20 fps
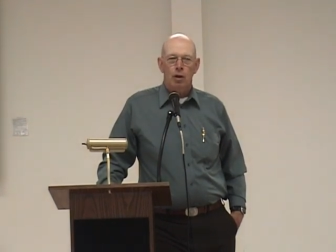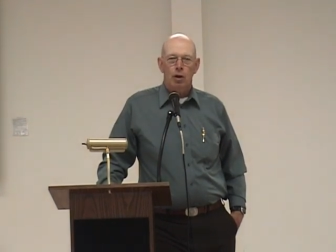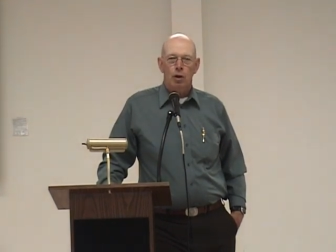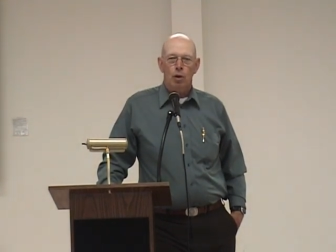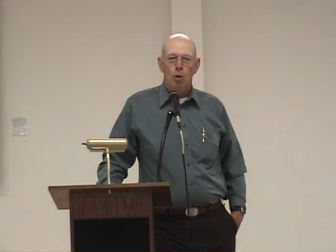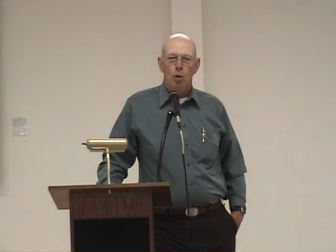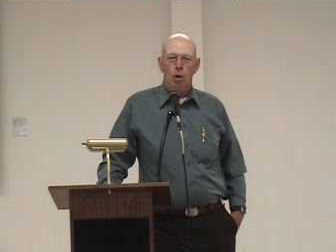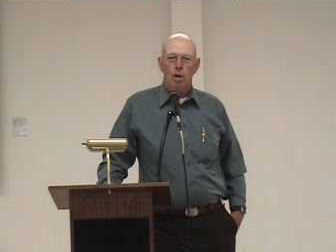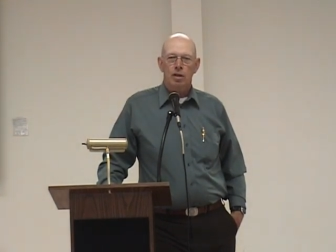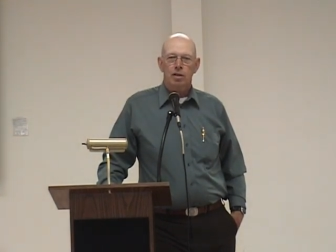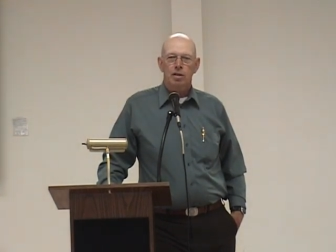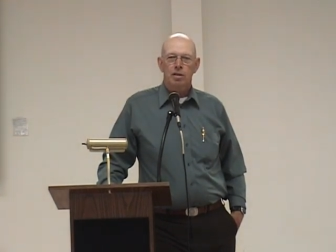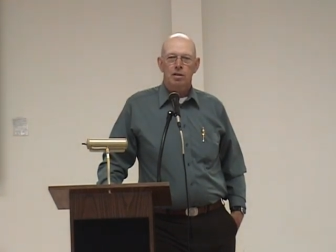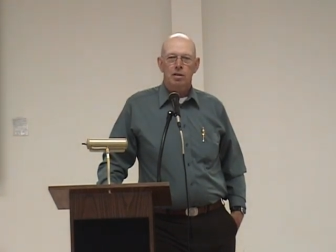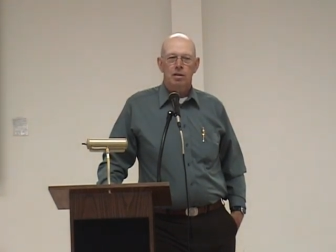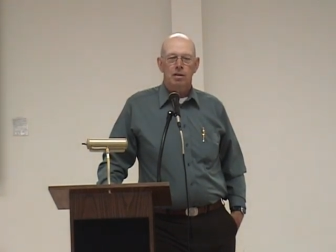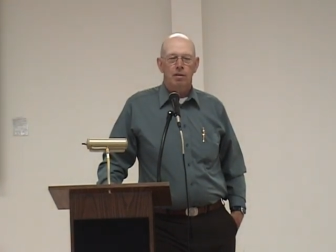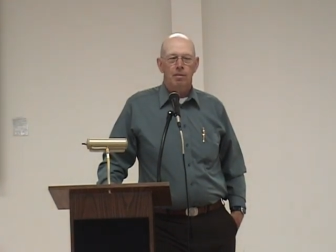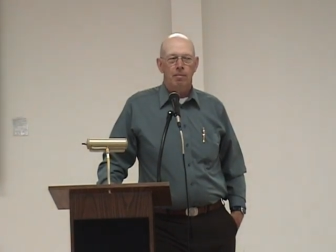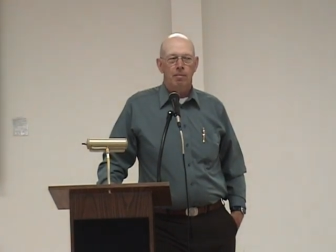Of course,
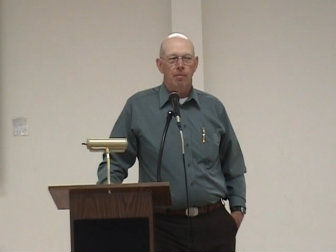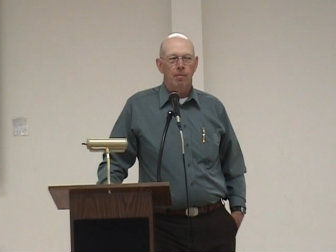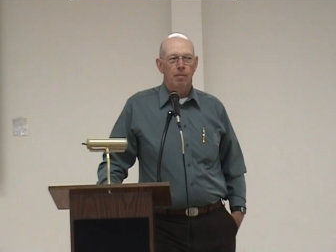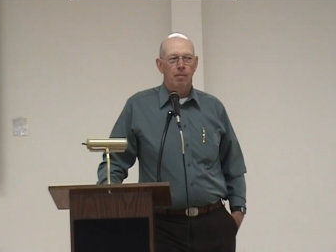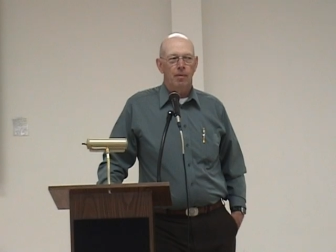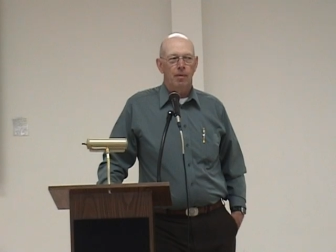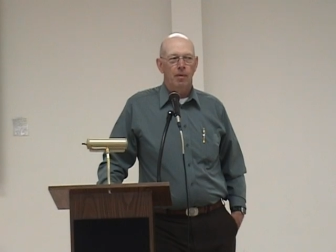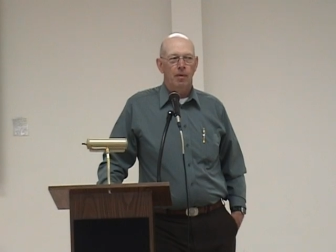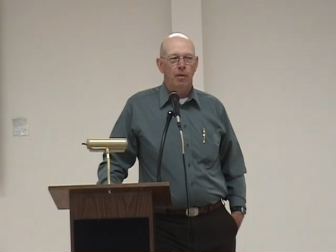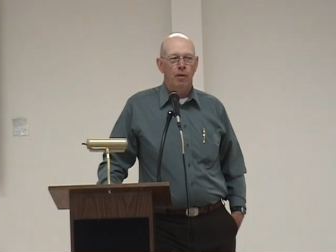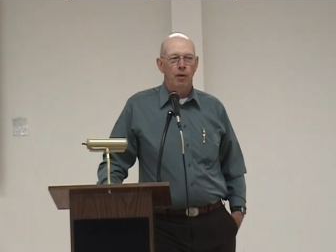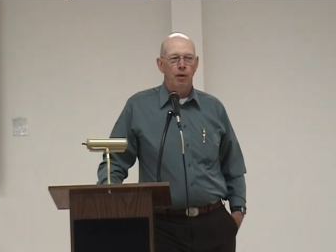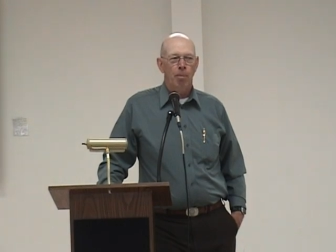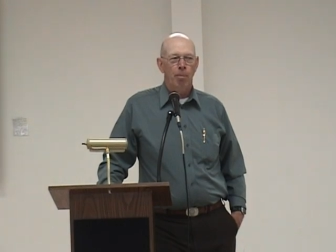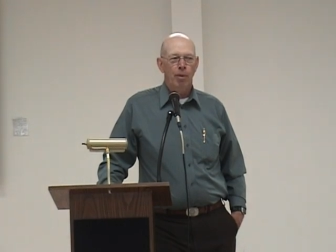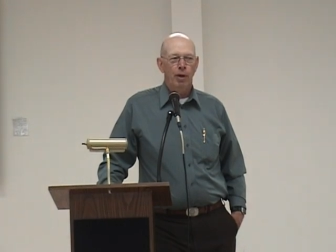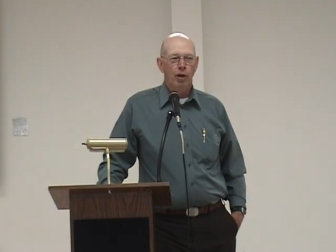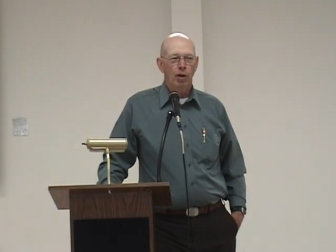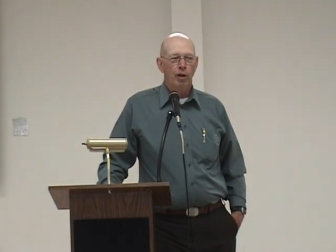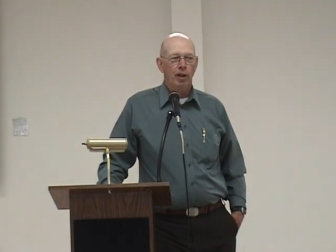the
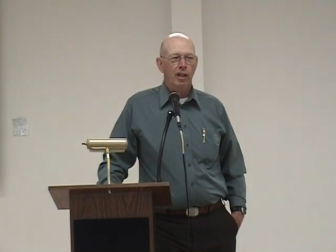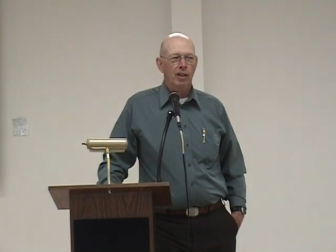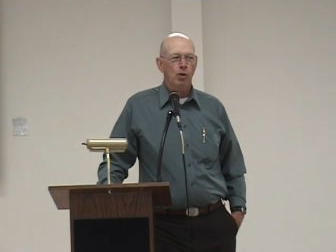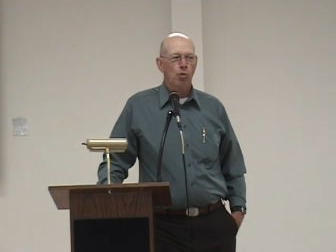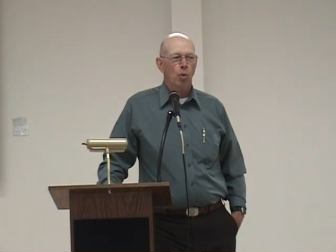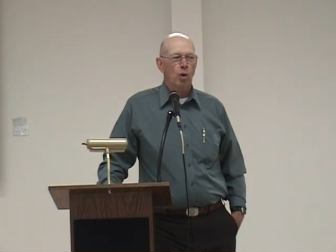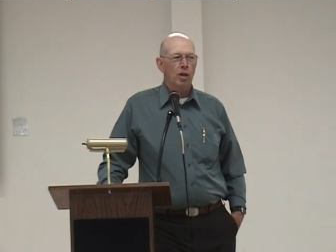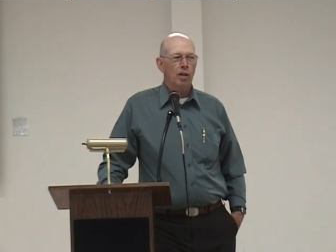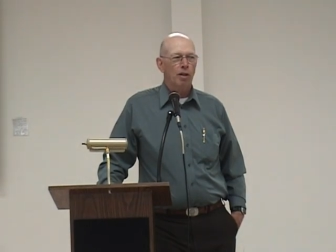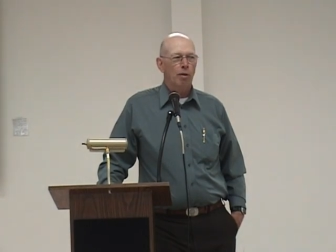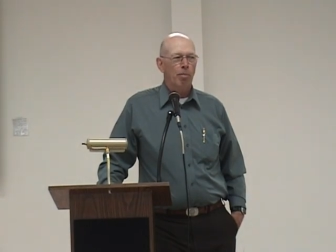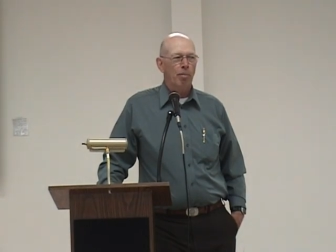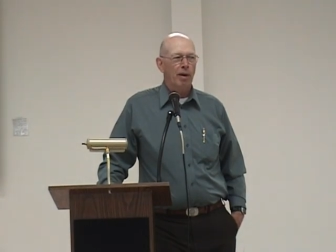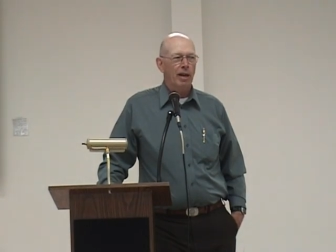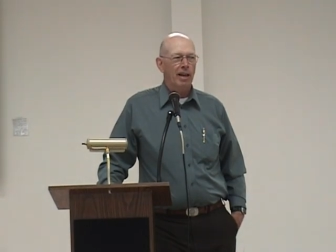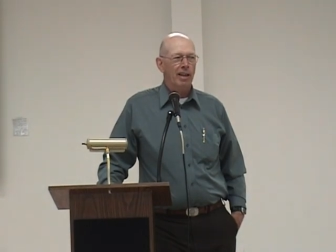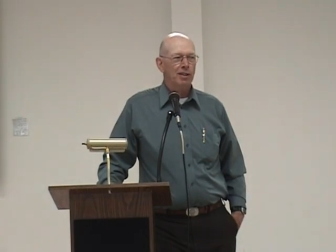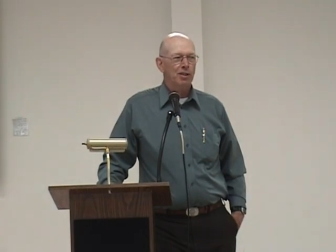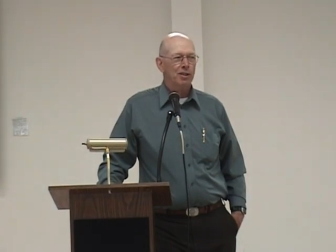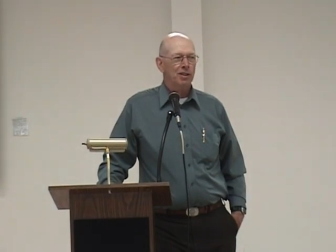buildings weren't the
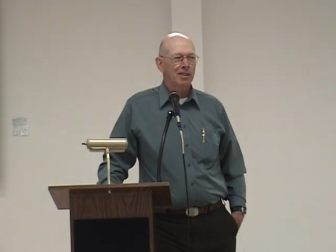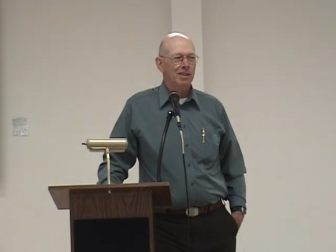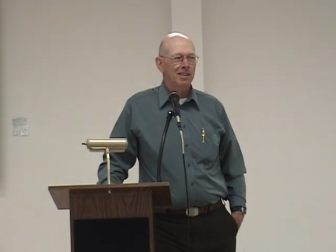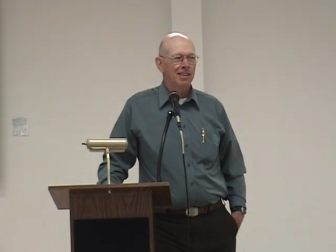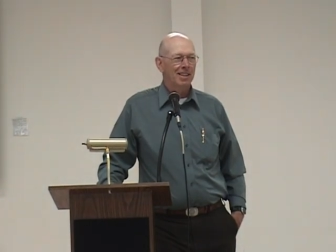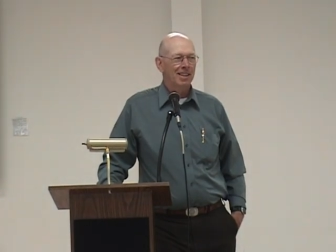best.